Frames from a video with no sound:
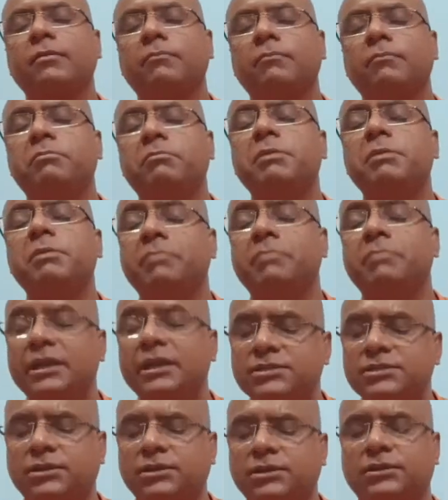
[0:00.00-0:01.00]
be
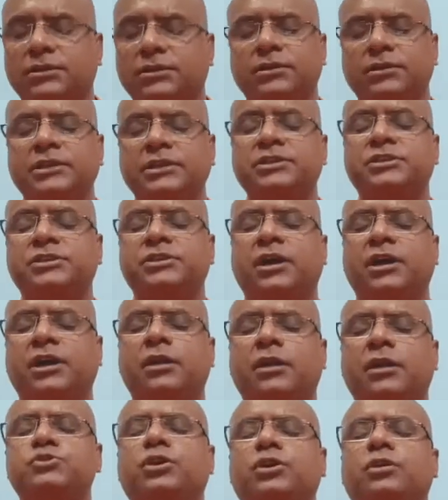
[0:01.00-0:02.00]
measured in
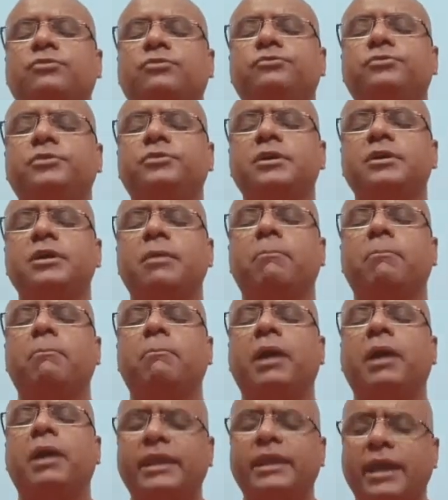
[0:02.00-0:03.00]
terms of
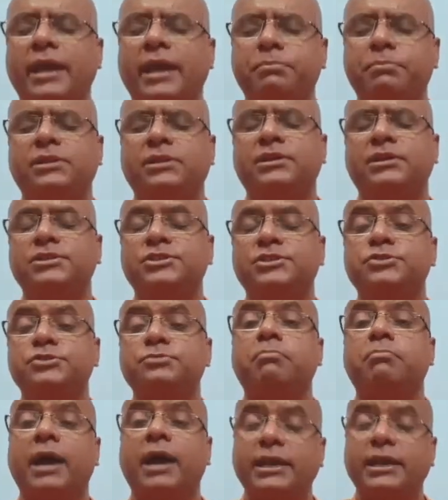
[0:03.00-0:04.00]
my happiness,
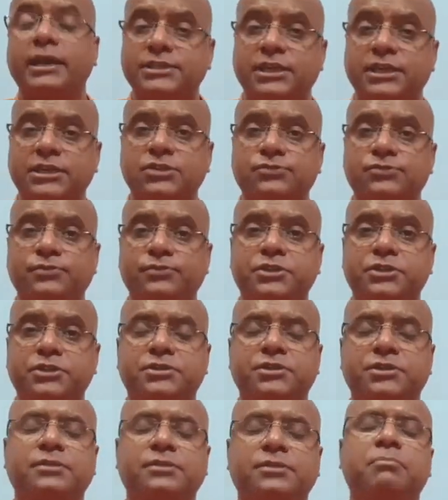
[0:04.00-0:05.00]
my
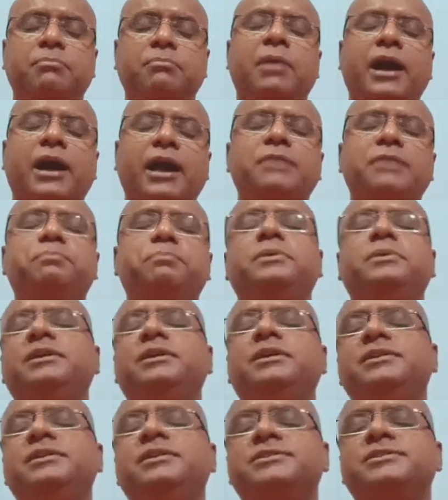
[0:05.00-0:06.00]
satisfaction, my
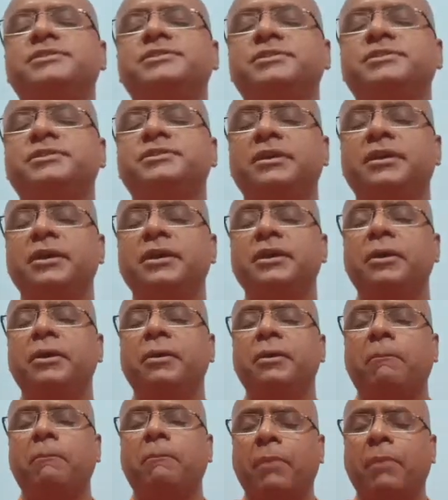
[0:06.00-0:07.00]
peace,
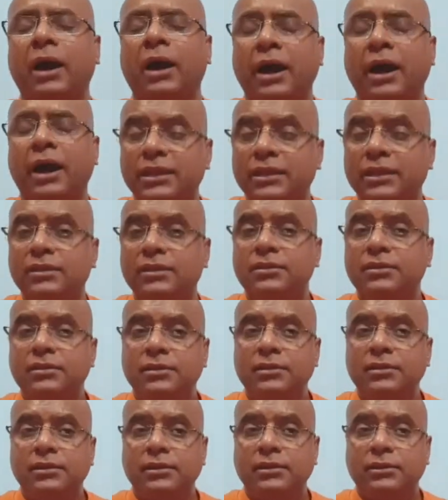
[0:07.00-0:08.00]
my
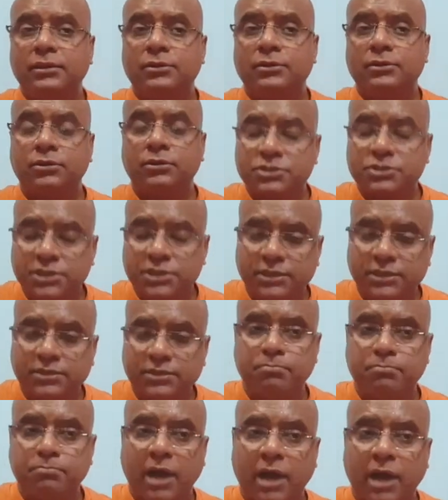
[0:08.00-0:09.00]

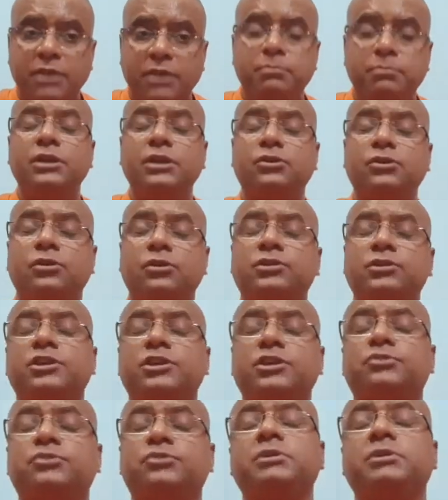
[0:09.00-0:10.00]
content, my being
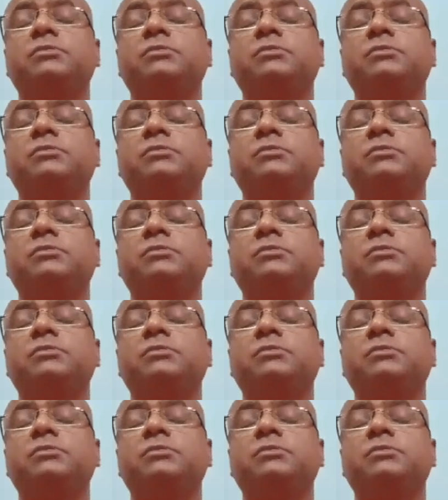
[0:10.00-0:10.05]
content with